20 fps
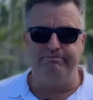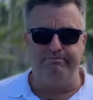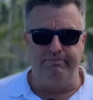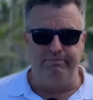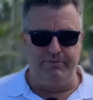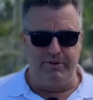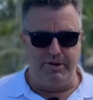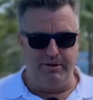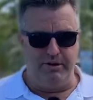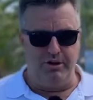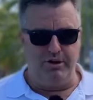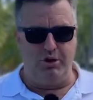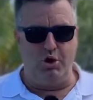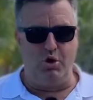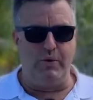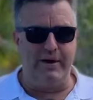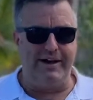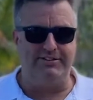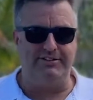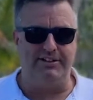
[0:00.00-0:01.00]
the
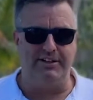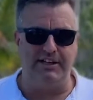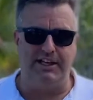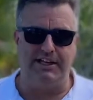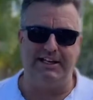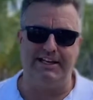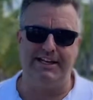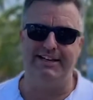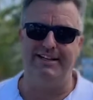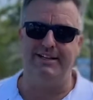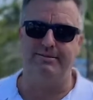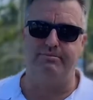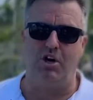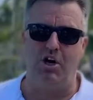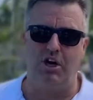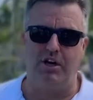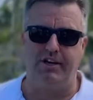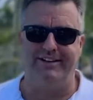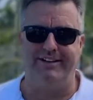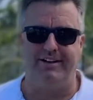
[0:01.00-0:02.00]
US and the Canadian
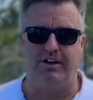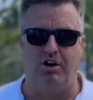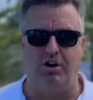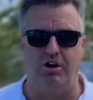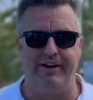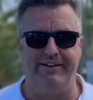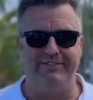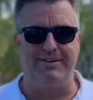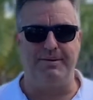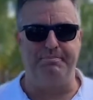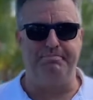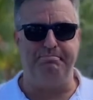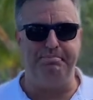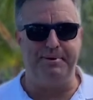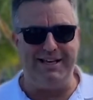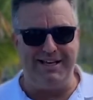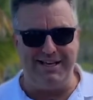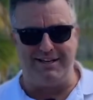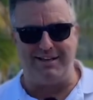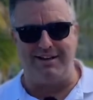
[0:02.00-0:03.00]
market are at the
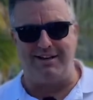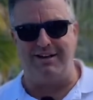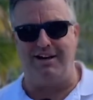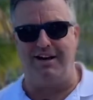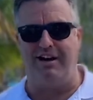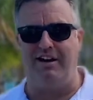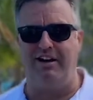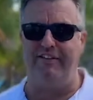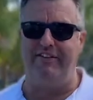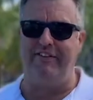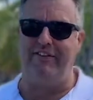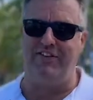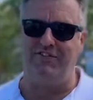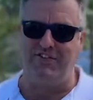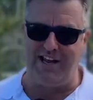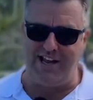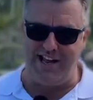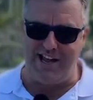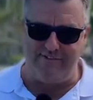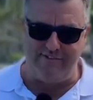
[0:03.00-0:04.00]
peak that
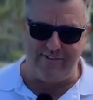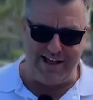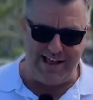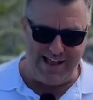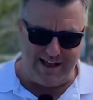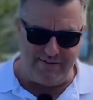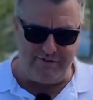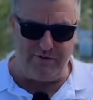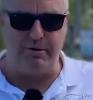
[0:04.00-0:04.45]
they have ever